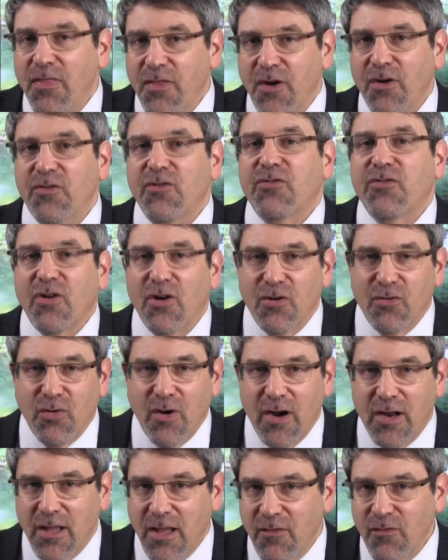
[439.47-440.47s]
They're just going to
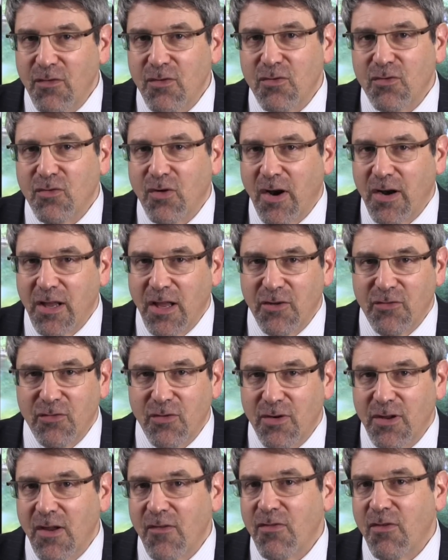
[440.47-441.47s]
try to give you try to
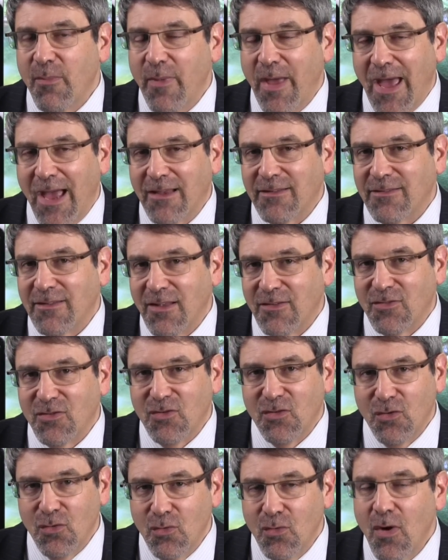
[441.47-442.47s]
get you to give them access
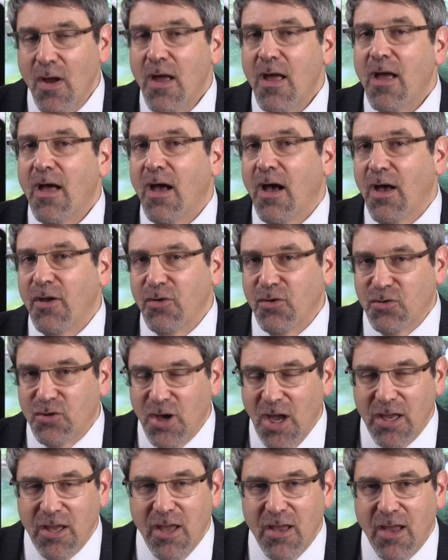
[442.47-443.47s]
to uh, your
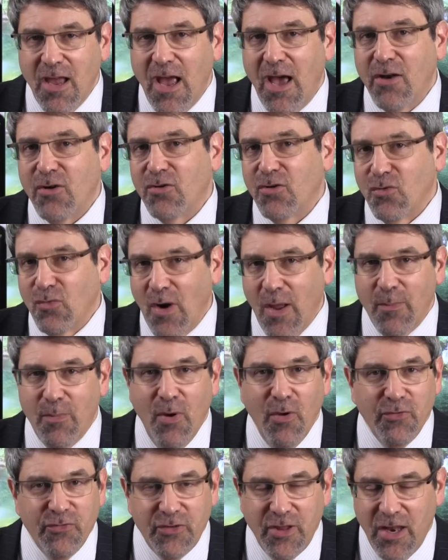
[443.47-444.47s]
checking account or to write
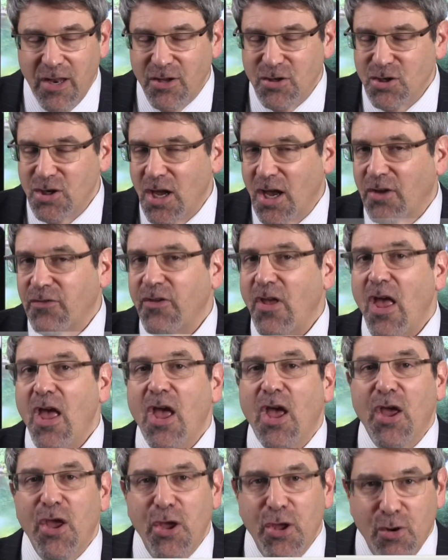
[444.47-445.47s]
post-dated checks.
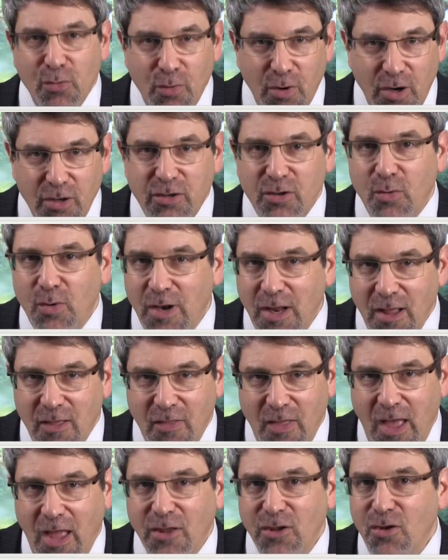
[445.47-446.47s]
You you don't want to do any
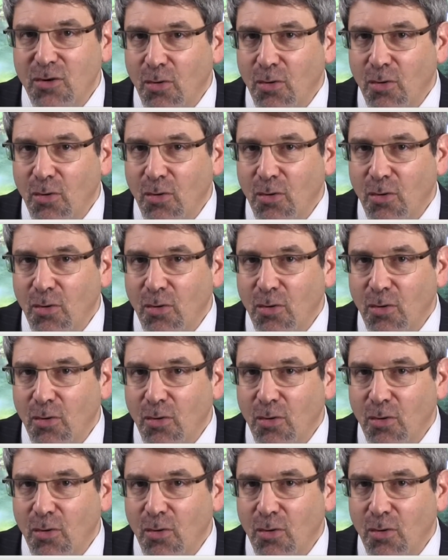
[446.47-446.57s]
of that.